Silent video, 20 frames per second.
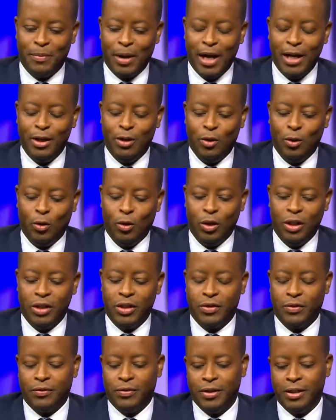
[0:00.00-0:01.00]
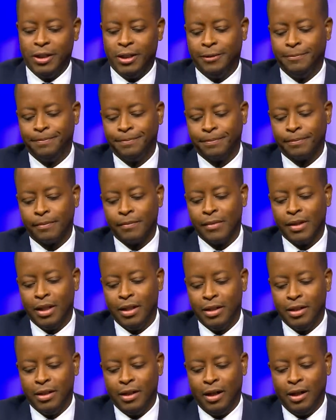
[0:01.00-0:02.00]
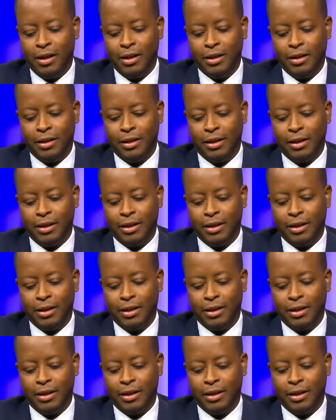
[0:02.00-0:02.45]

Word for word: my goal is for young